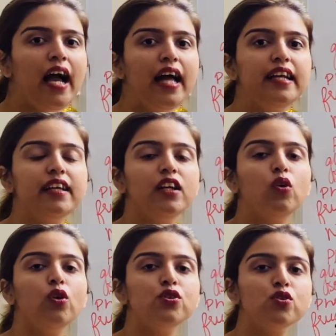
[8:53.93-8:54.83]
and it can
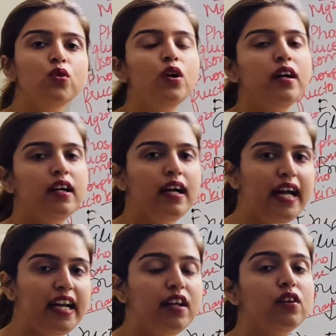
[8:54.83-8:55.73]
also
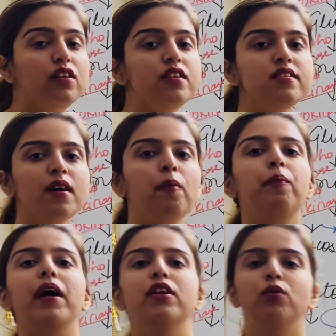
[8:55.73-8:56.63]
enter this
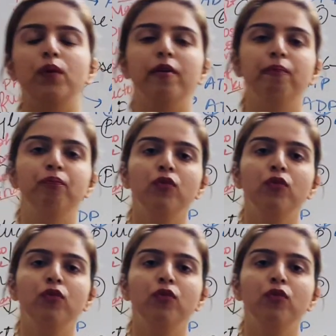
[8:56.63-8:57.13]
pathway.